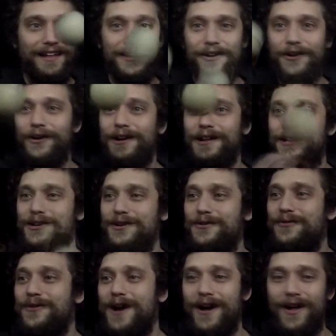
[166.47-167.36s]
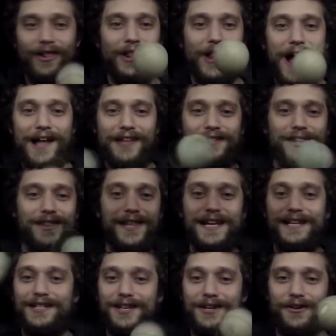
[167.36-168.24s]
You're going to do lots of
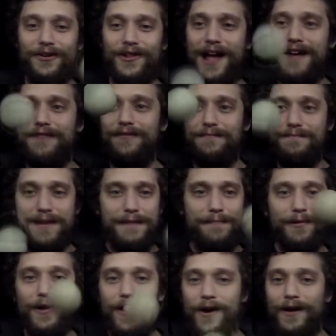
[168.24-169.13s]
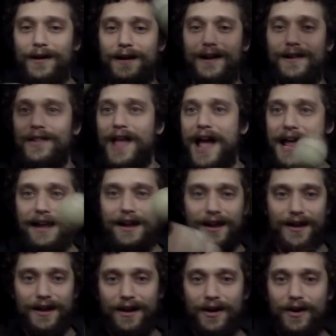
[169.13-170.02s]
things in your life and people aren't going to
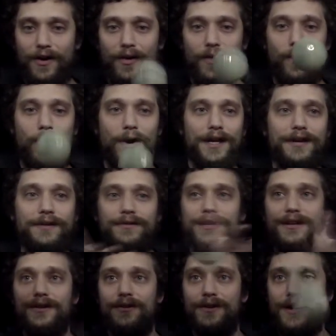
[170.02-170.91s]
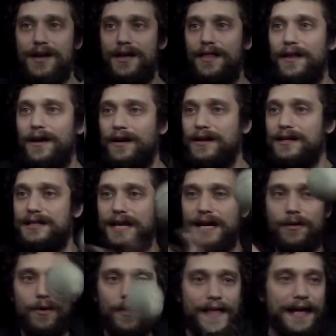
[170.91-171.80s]
like what you do. They're going to
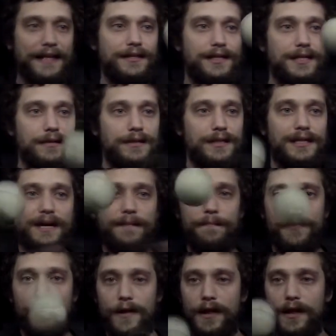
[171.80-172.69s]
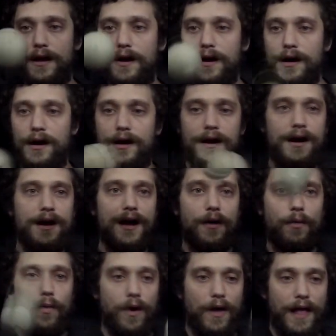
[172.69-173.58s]
say, well, that's too simple, or,
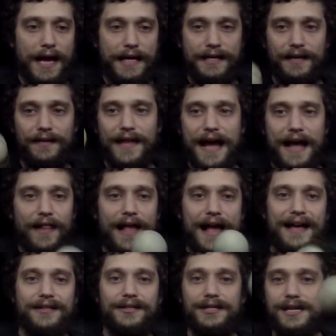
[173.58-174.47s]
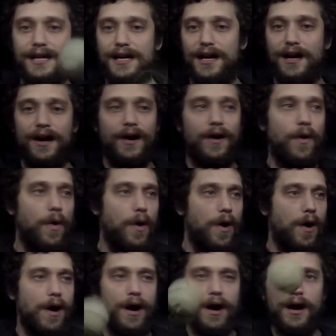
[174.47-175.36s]
well, I did that last year,
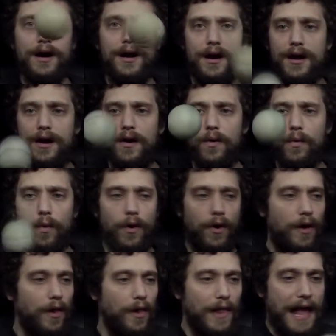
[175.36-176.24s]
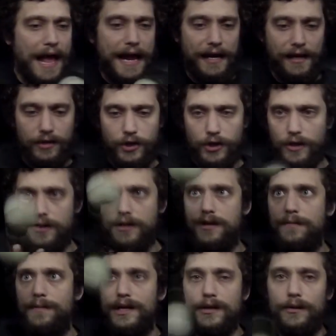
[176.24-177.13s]
or, well, like, shouldn't
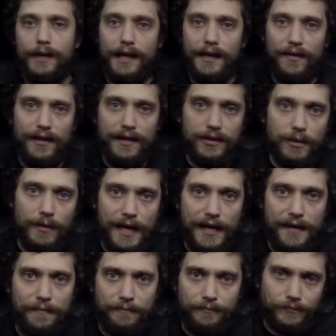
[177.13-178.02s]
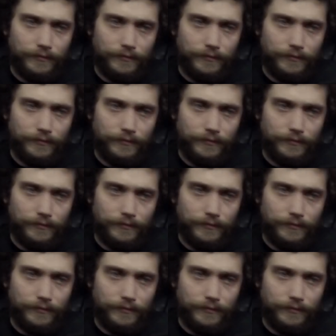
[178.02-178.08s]
you be doing it this way?